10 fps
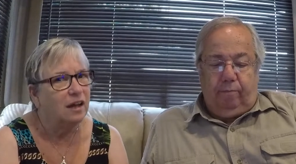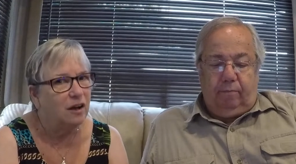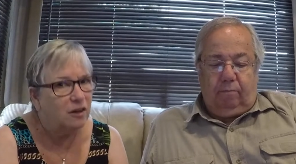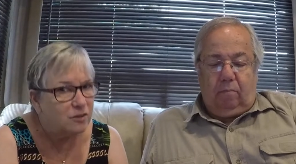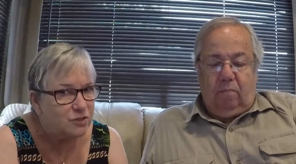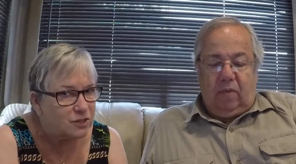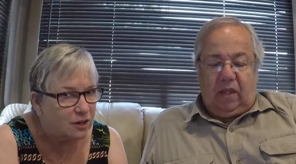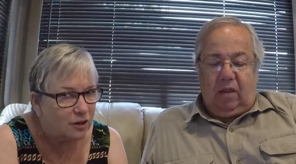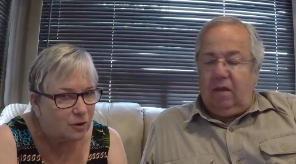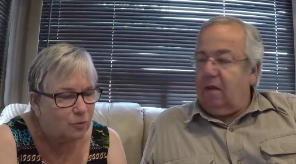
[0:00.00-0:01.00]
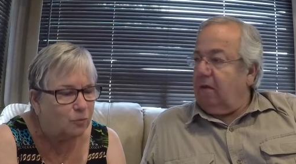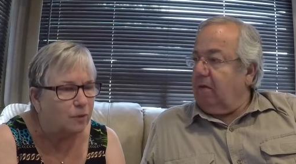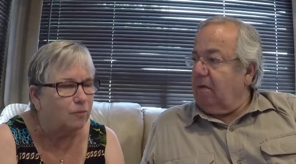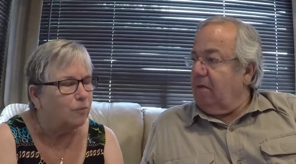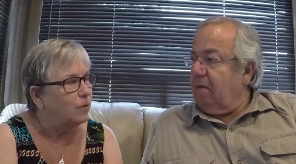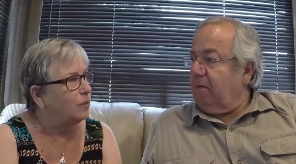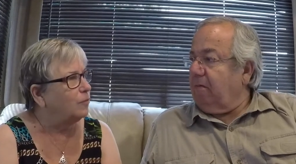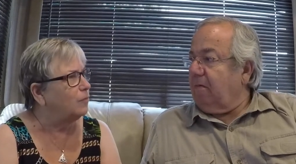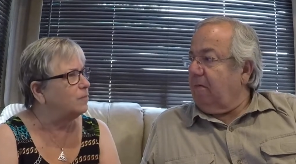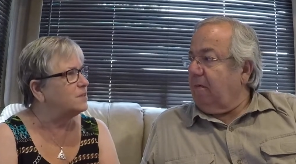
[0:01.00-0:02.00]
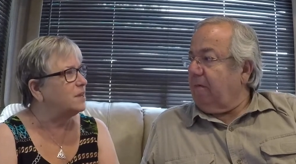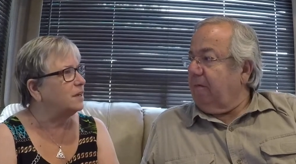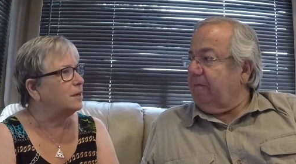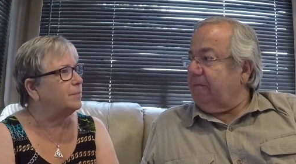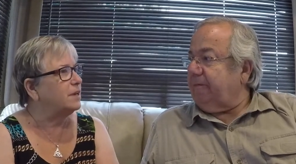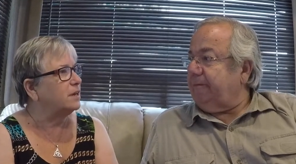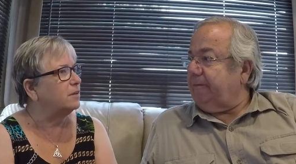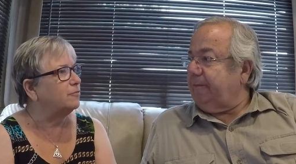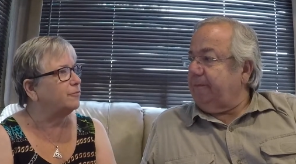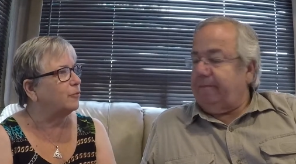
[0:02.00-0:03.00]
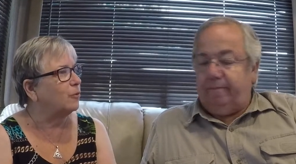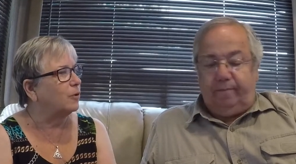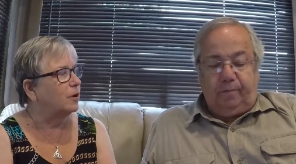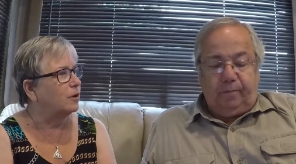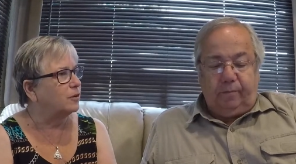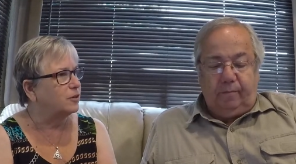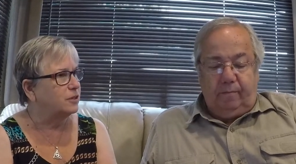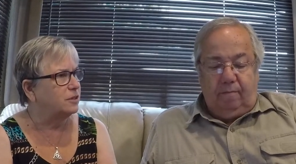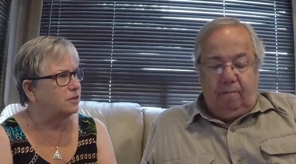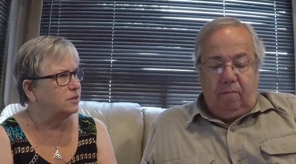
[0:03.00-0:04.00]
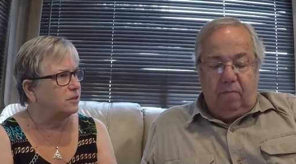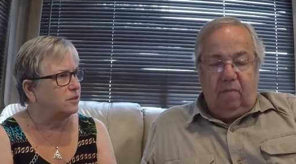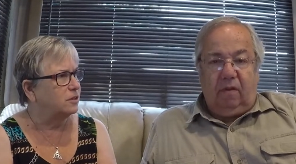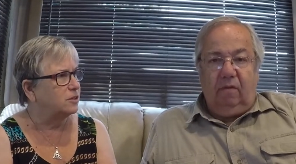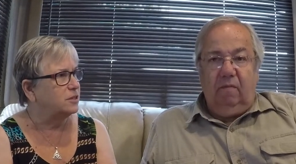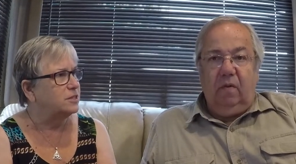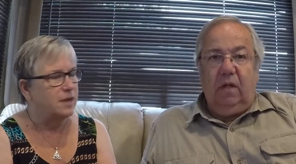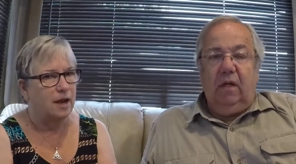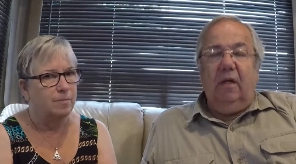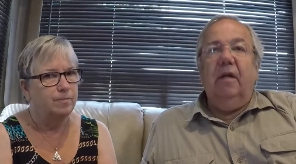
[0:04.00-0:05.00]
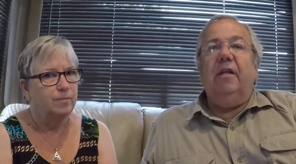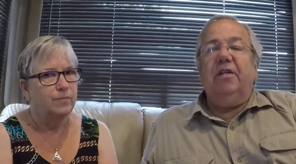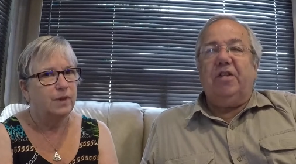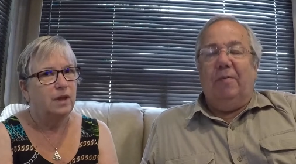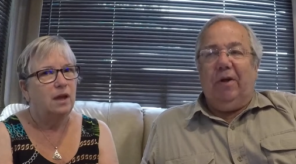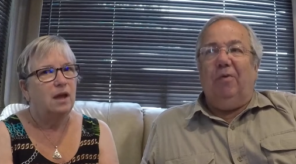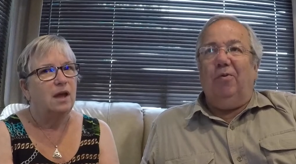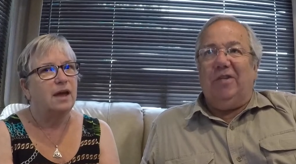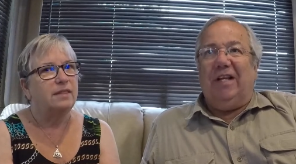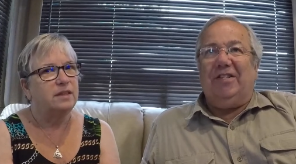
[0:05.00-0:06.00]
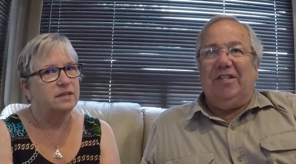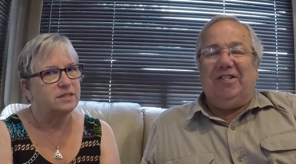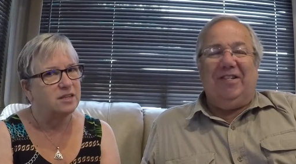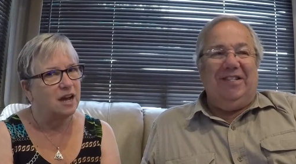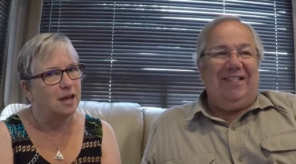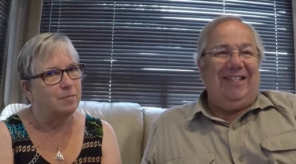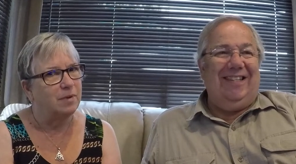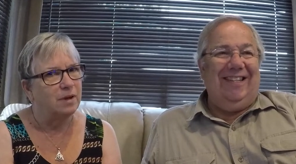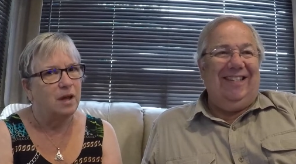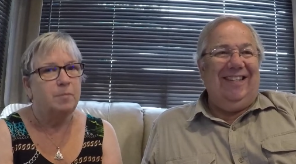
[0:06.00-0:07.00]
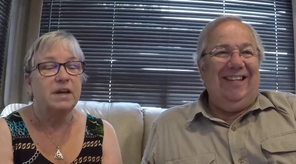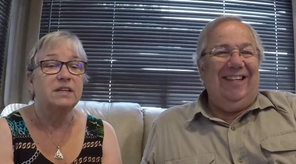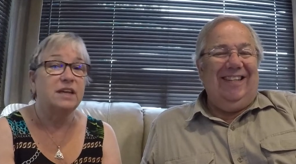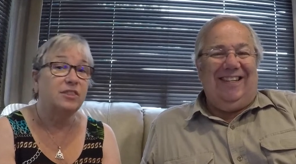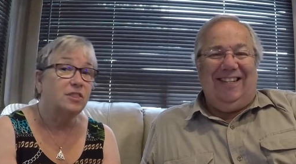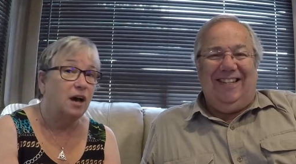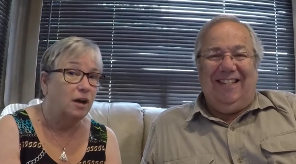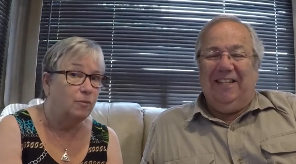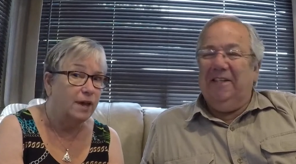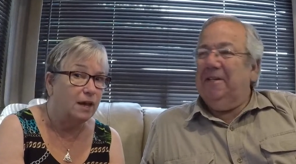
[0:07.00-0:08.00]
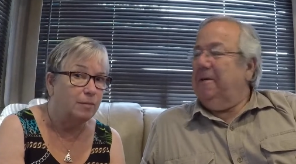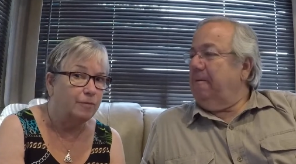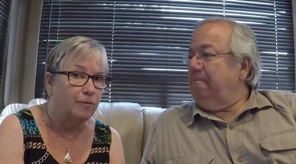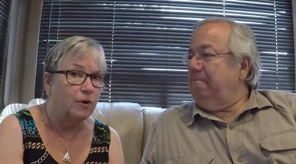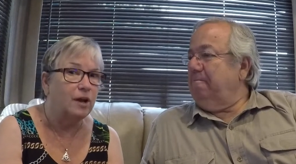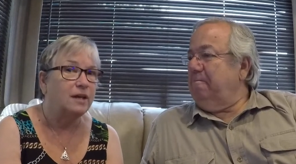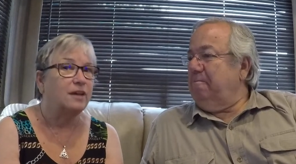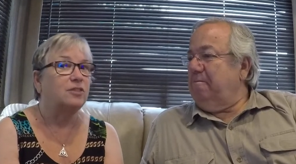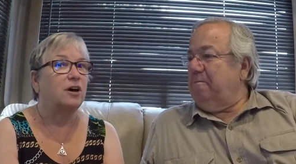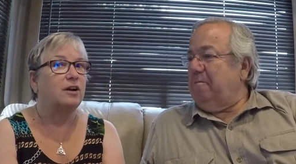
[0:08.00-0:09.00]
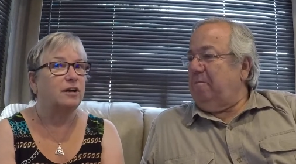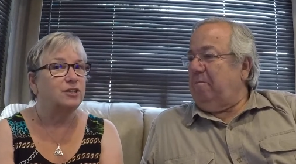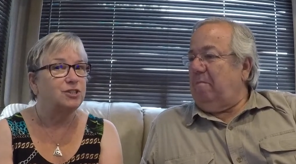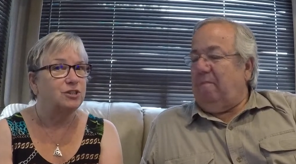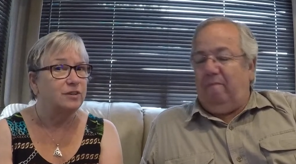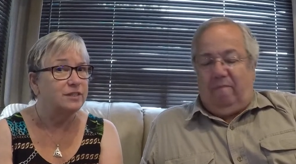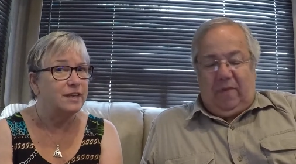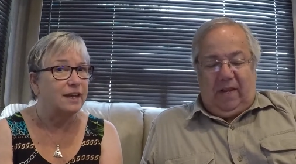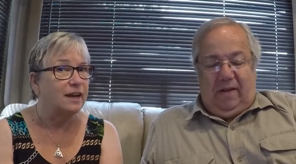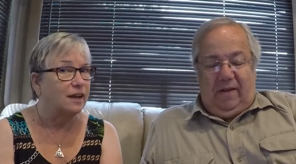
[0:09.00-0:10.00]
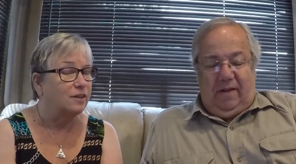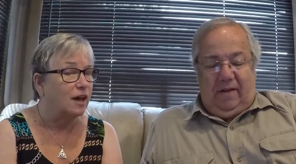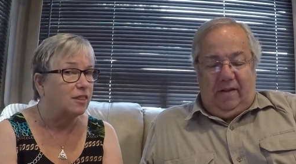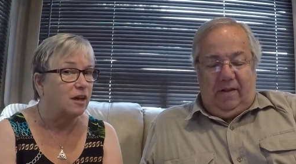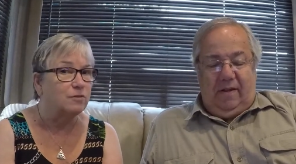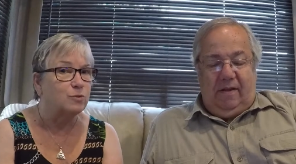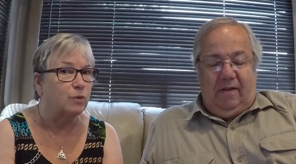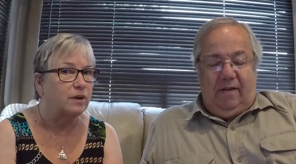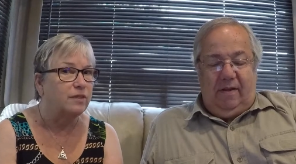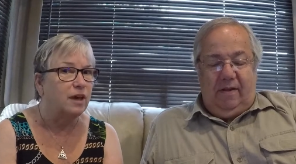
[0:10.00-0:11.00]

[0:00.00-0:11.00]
Speaker 1: also we we signed up again for good the good Sam.
Speaker 2: This time you ever and this assistance.
Speaker 1: time because I thought we had it before and I thought our insurance had it. I, I thought it was one or the